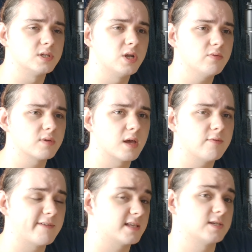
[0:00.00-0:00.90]
don't come
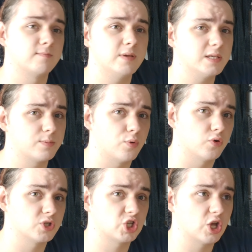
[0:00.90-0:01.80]
with X M P
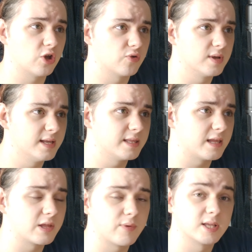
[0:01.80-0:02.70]
support, so the
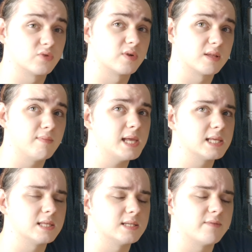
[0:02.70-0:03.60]
only way to really
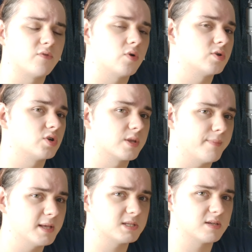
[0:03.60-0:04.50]
make the ten four hundred
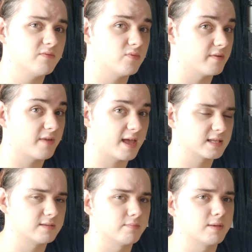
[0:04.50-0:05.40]
competitive with
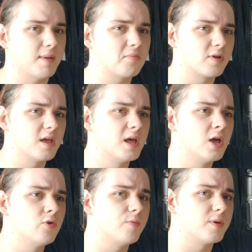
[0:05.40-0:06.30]
X M P memory
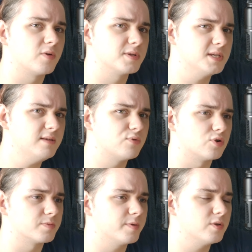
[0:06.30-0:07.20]
would be on a Z
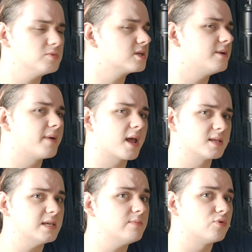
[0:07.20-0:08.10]
board, but who's going to buy a
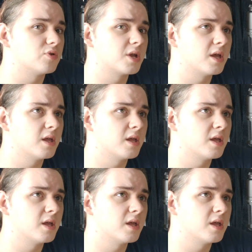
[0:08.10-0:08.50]
Z board